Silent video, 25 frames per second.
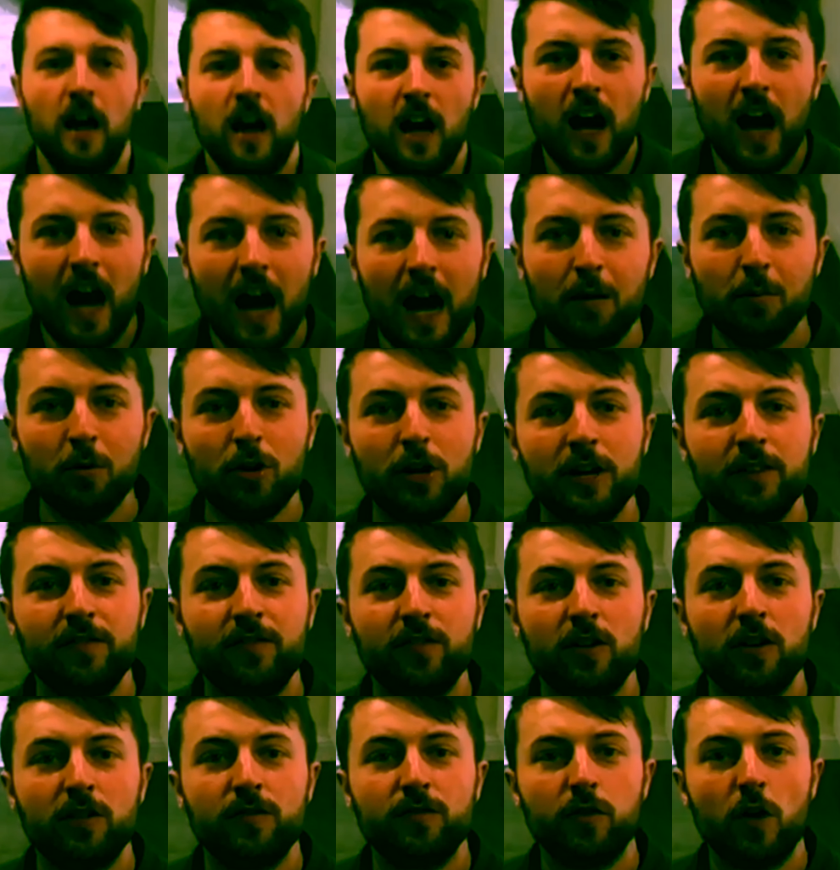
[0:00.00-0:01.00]
I'm looking
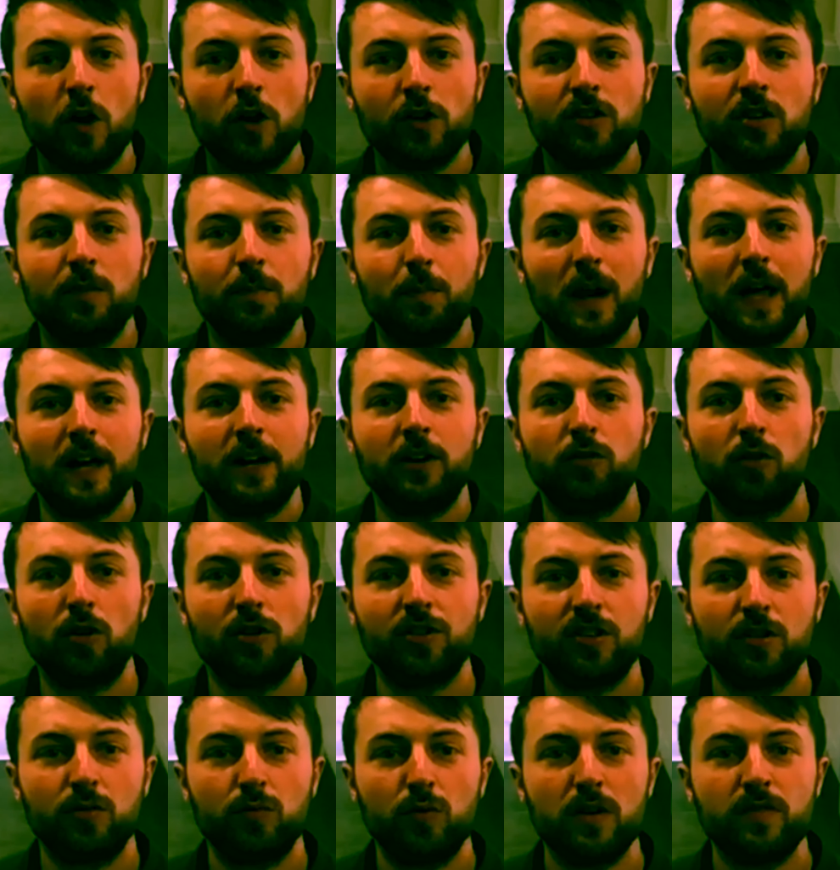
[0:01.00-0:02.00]
for a frog to play
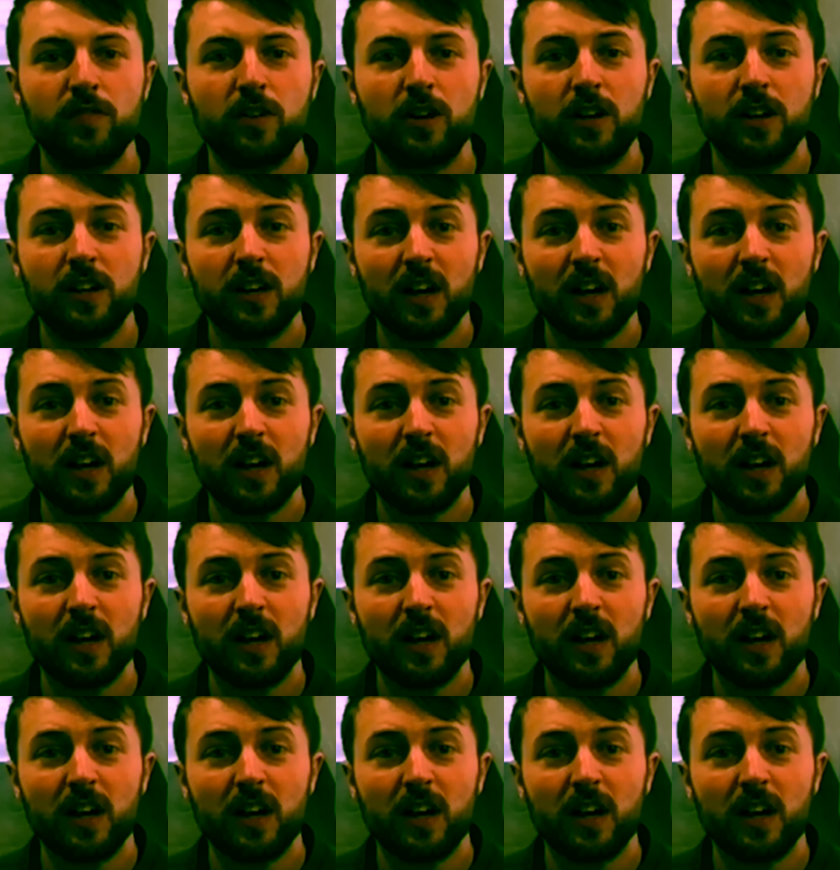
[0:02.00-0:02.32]
Cross the River.